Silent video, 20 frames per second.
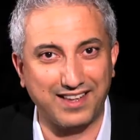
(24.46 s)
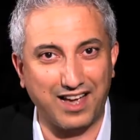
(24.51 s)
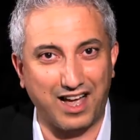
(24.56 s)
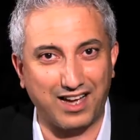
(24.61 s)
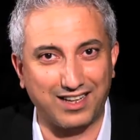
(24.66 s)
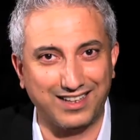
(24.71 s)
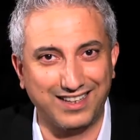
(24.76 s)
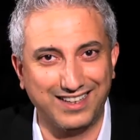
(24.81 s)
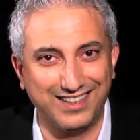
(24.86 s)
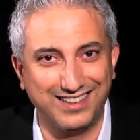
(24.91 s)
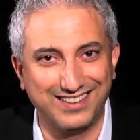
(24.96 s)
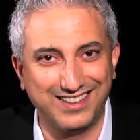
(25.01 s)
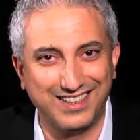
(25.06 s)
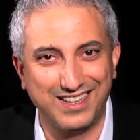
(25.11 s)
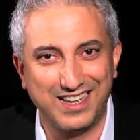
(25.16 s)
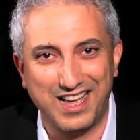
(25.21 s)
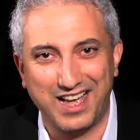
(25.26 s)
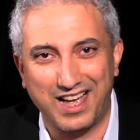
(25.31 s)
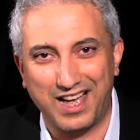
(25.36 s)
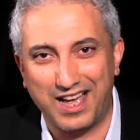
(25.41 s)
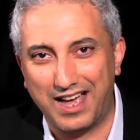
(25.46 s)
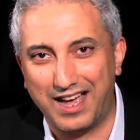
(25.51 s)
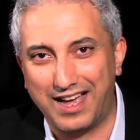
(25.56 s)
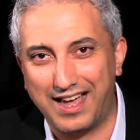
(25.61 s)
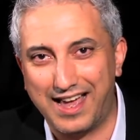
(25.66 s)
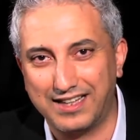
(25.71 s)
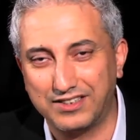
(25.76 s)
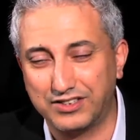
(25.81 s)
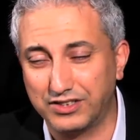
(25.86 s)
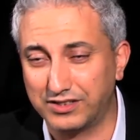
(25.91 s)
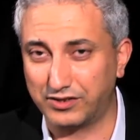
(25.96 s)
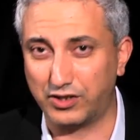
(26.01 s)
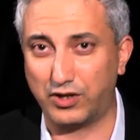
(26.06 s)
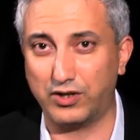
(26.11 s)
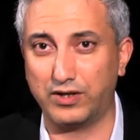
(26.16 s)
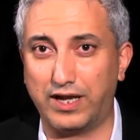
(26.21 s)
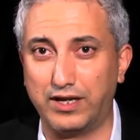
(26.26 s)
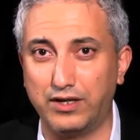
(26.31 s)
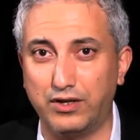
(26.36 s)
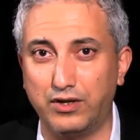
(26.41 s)
the ugly, and just
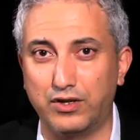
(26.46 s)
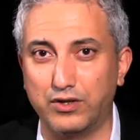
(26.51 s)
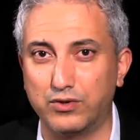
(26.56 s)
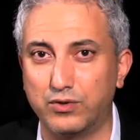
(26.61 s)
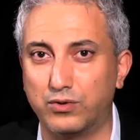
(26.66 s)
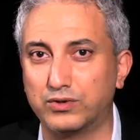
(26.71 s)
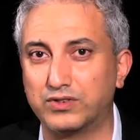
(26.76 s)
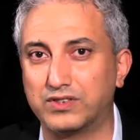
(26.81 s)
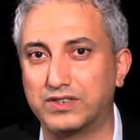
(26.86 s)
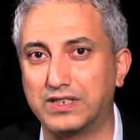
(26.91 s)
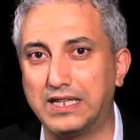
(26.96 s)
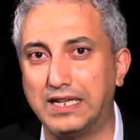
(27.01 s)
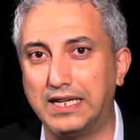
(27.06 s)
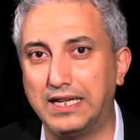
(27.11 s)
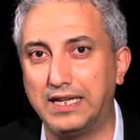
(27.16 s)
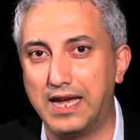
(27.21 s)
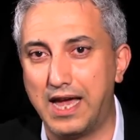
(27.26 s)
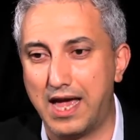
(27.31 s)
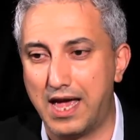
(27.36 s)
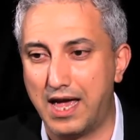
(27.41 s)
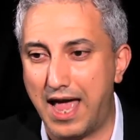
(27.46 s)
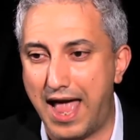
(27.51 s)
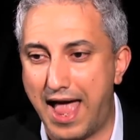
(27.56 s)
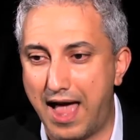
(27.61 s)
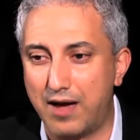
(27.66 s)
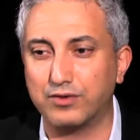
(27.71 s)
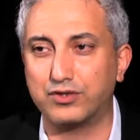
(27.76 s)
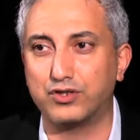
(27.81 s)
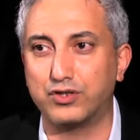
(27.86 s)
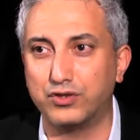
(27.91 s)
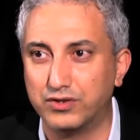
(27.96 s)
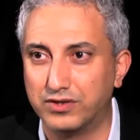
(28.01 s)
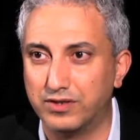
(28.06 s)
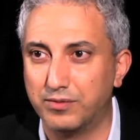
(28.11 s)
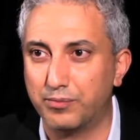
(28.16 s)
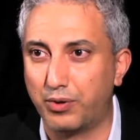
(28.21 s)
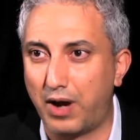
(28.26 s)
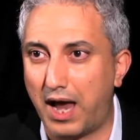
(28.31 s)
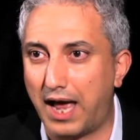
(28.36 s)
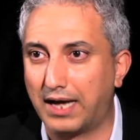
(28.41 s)
so that you can all see how it's used
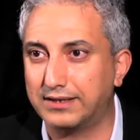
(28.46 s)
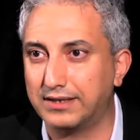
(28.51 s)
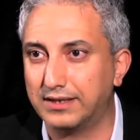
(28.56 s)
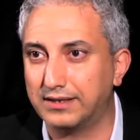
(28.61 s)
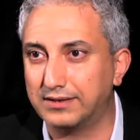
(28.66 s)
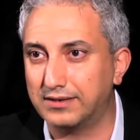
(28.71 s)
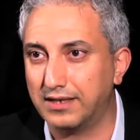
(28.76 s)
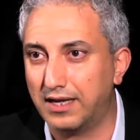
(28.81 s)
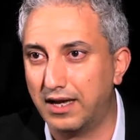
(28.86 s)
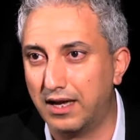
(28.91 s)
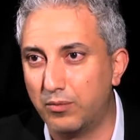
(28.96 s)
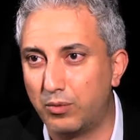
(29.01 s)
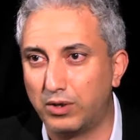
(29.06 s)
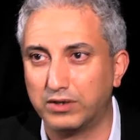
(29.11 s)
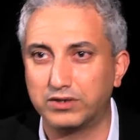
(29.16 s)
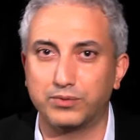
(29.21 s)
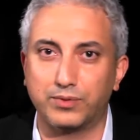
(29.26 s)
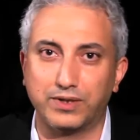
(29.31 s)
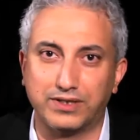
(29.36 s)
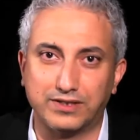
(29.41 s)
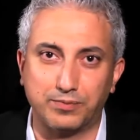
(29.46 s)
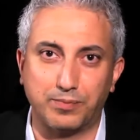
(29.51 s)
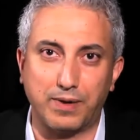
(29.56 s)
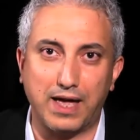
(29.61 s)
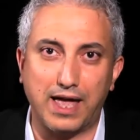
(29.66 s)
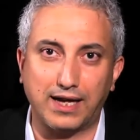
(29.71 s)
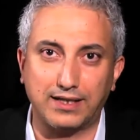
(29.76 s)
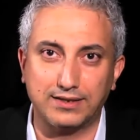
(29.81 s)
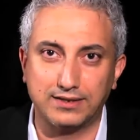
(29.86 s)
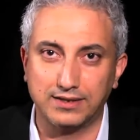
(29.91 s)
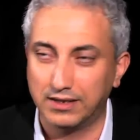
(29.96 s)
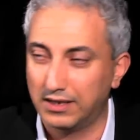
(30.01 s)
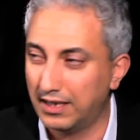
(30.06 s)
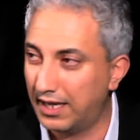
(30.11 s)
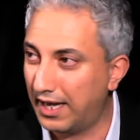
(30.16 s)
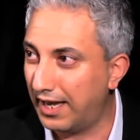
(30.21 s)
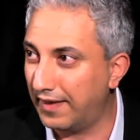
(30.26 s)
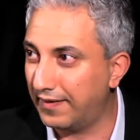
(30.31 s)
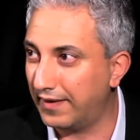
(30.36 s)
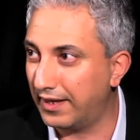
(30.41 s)
in practice and what to expect,
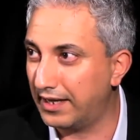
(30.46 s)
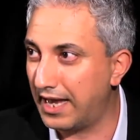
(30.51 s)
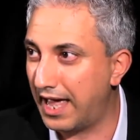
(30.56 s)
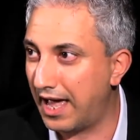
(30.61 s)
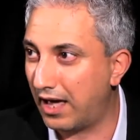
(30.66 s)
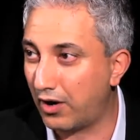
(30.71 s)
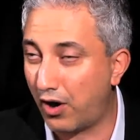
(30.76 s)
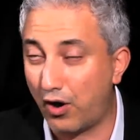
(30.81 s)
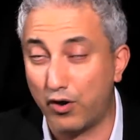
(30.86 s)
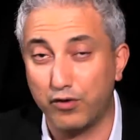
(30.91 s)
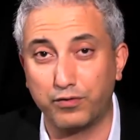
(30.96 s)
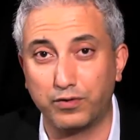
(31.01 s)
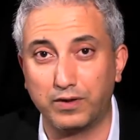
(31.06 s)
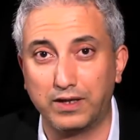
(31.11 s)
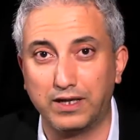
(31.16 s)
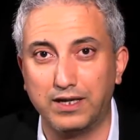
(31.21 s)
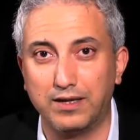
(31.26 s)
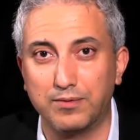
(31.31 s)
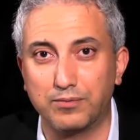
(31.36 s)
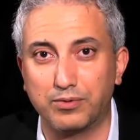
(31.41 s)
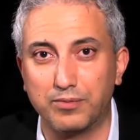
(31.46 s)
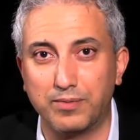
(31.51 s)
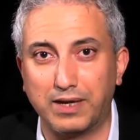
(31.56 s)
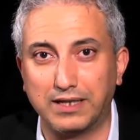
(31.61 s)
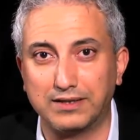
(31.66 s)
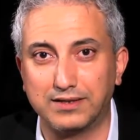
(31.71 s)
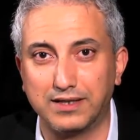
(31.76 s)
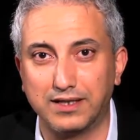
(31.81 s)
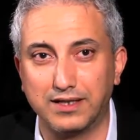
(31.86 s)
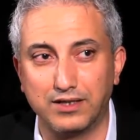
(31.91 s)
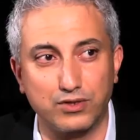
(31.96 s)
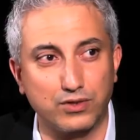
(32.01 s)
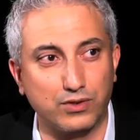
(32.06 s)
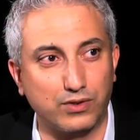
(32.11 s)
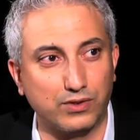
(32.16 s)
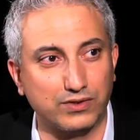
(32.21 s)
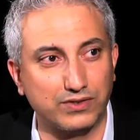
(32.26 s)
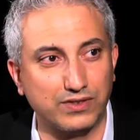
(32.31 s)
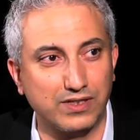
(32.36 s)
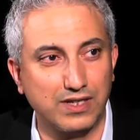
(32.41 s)
and then how to hopefully implement it in
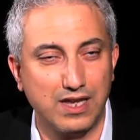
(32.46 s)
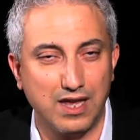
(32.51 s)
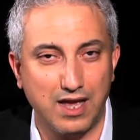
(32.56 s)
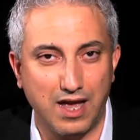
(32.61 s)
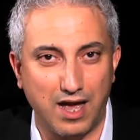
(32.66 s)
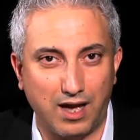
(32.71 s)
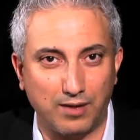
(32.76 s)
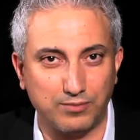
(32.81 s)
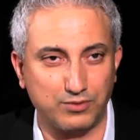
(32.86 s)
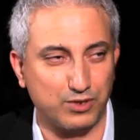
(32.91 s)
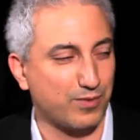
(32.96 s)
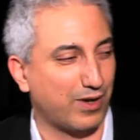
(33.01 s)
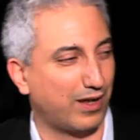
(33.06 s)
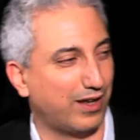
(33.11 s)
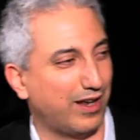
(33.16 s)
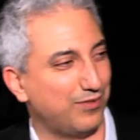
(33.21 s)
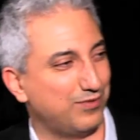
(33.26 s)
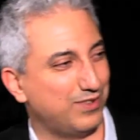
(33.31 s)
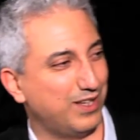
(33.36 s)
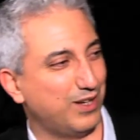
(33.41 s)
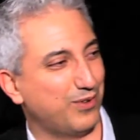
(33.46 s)
yours. To my left